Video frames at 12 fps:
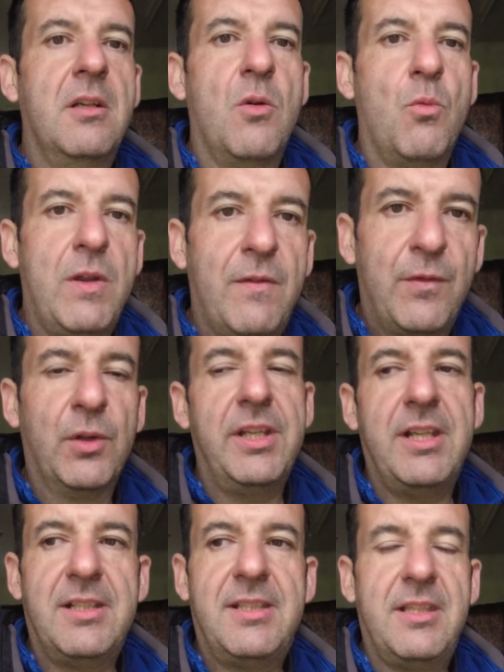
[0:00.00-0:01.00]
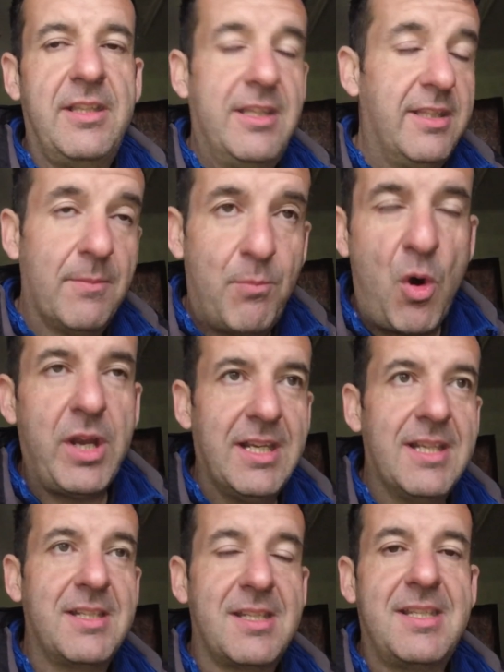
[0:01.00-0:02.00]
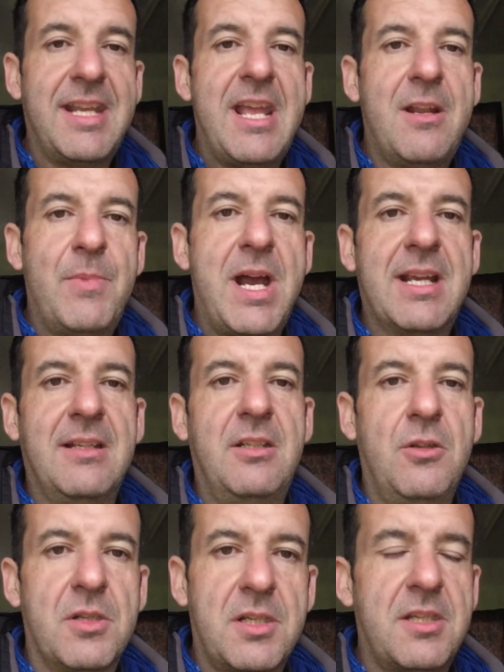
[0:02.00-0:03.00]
The point is to get it back into use as